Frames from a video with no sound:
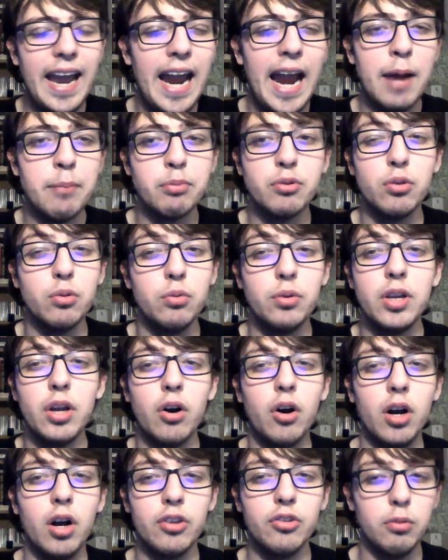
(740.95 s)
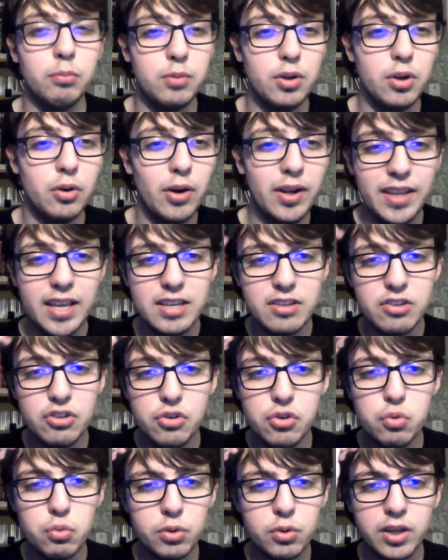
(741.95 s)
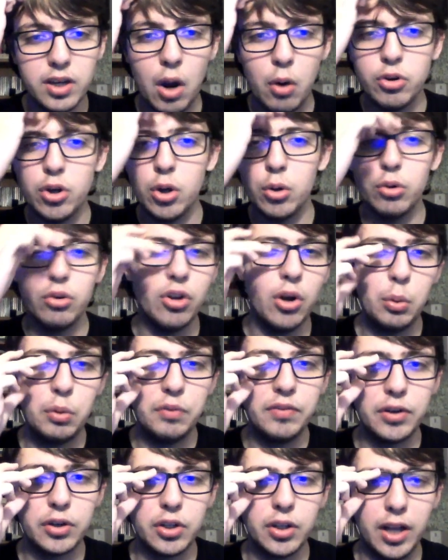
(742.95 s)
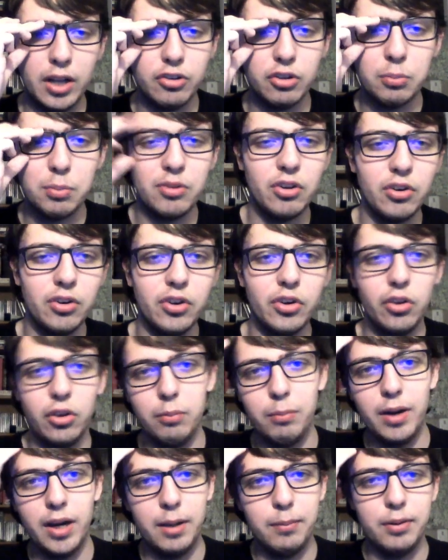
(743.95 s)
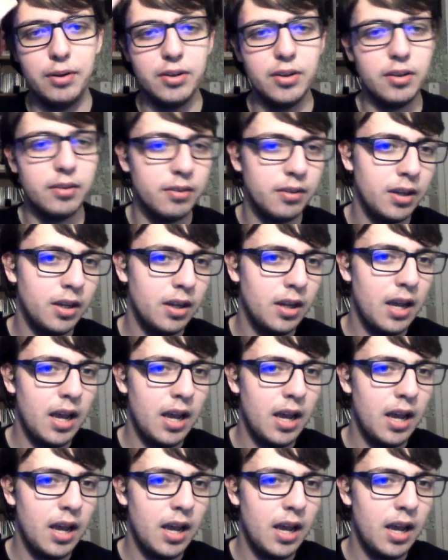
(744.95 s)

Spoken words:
awesome, and they do go toe to toe with their classic material, in my opinion.